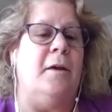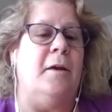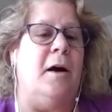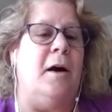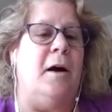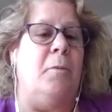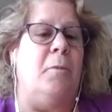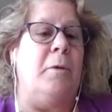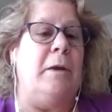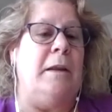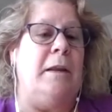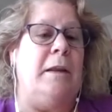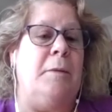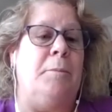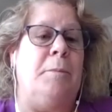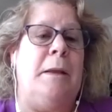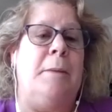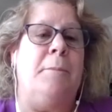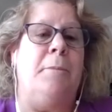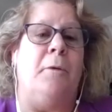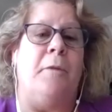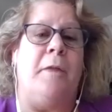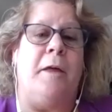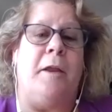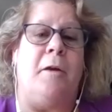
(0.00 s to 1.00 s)
We need
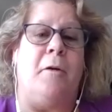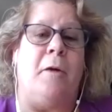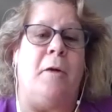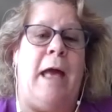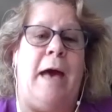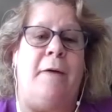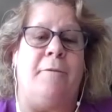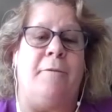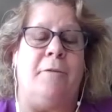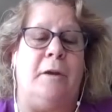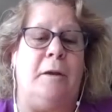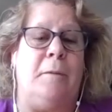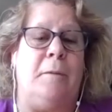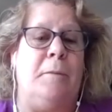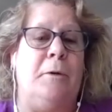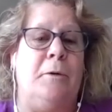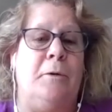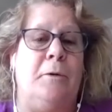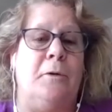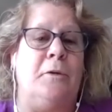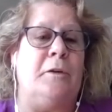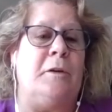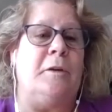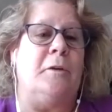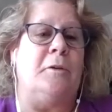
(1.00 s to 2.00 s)
people that have
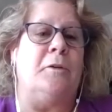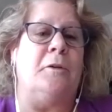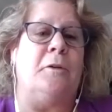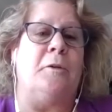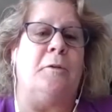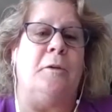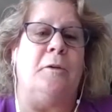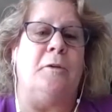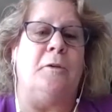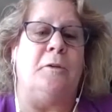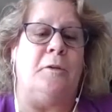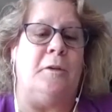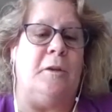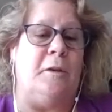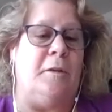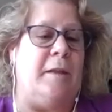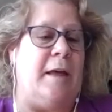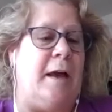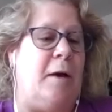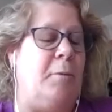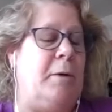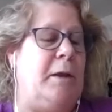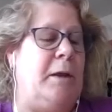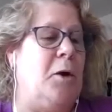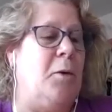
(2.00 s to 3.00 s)
computer skills that are interested in
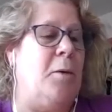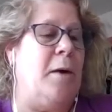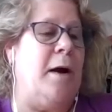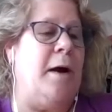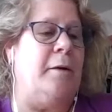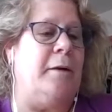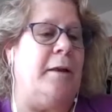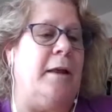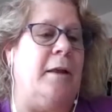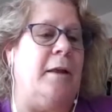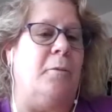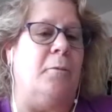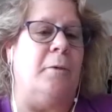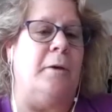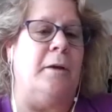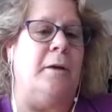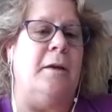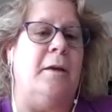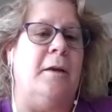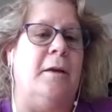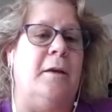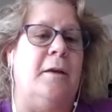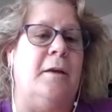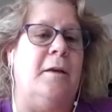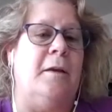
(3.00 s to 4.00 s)
that. We go out and we
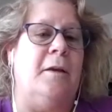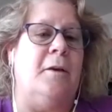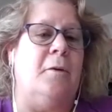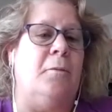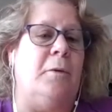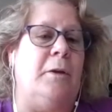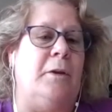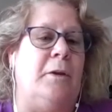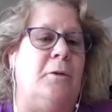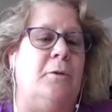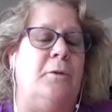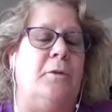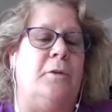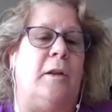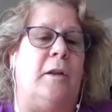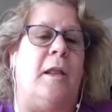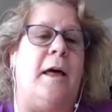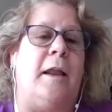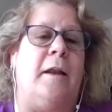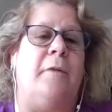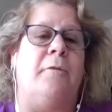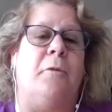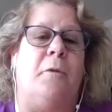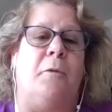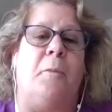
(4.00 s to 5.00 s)
use a
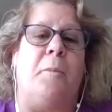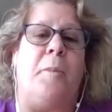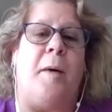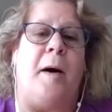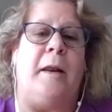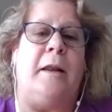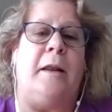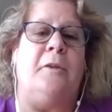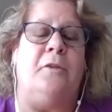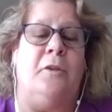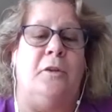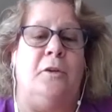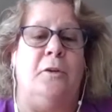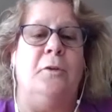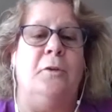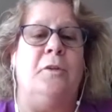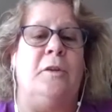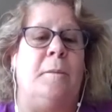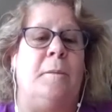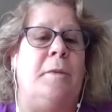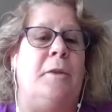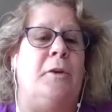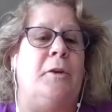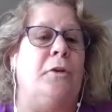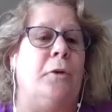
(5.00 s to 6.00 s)
lot of robotics to do
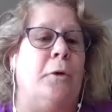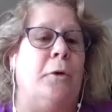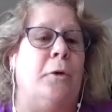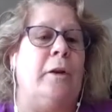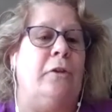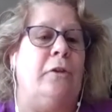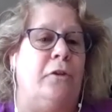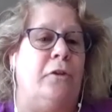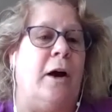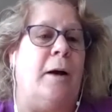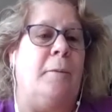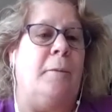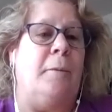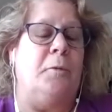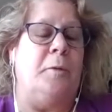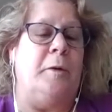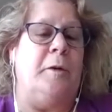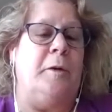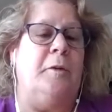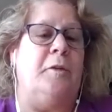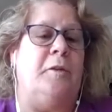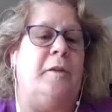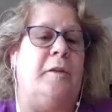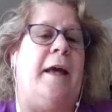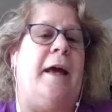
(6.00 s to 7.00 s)
some of the dirty jobs we
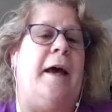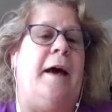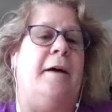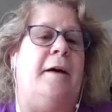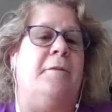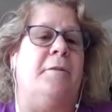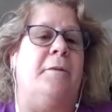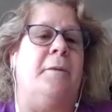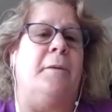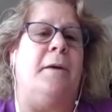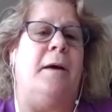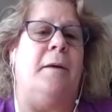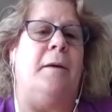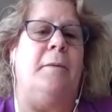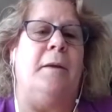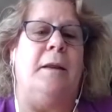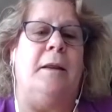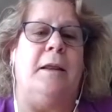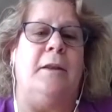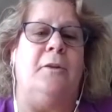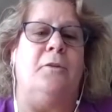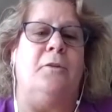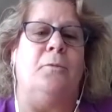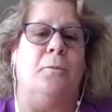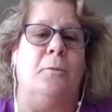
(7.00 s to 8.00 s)
used to have. I
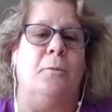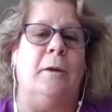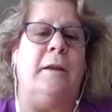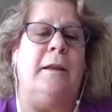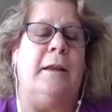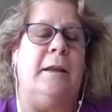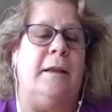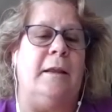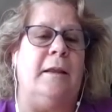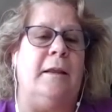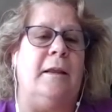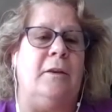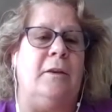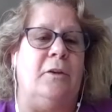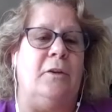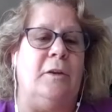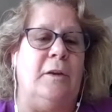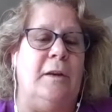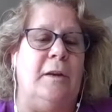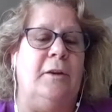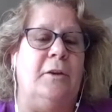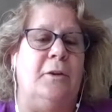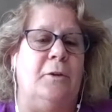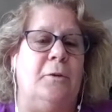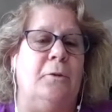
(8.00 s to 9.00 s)
mean, it's really, you
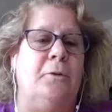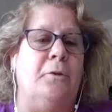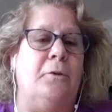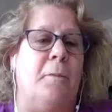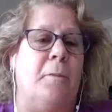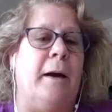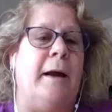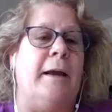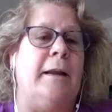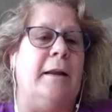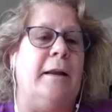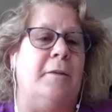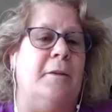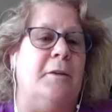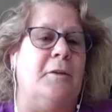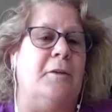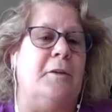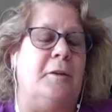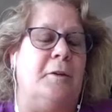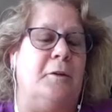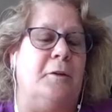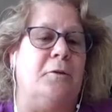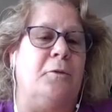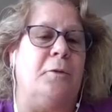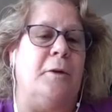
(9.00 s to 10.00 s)
need to use your mind in this
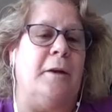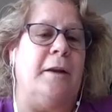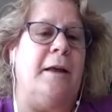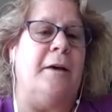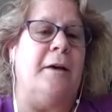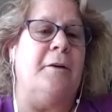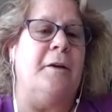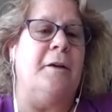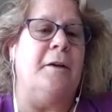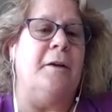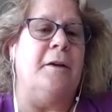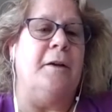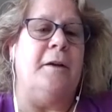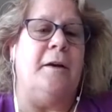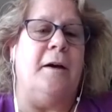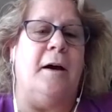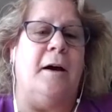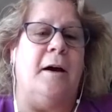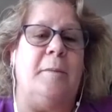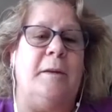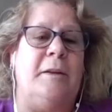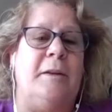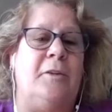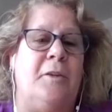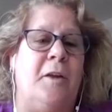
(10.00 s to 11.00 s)
industry now.
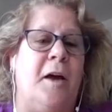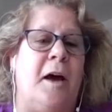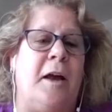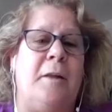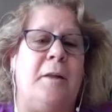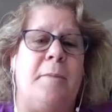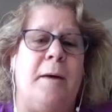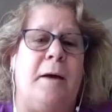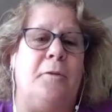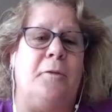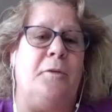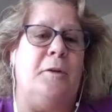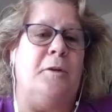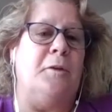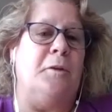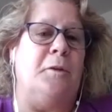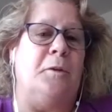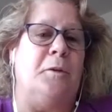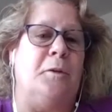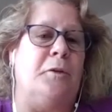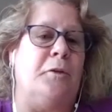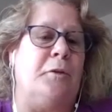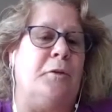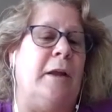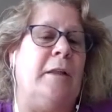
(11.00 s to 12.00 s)
It's not about
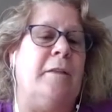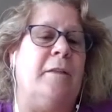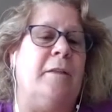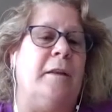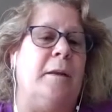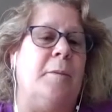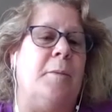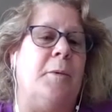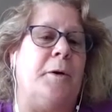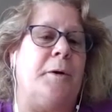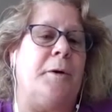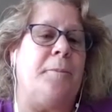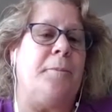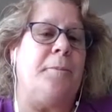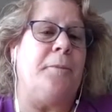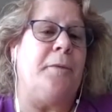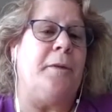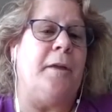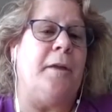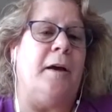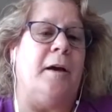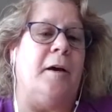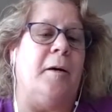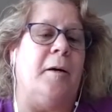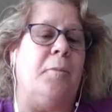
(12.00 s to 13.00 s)
physical strength anymore.
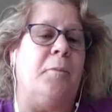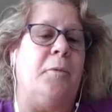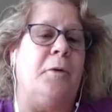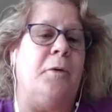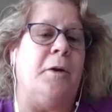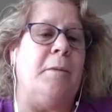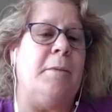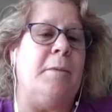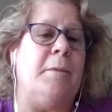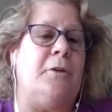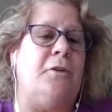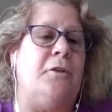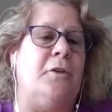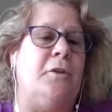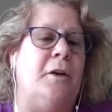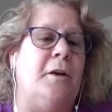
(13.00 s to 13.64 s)
Pretty much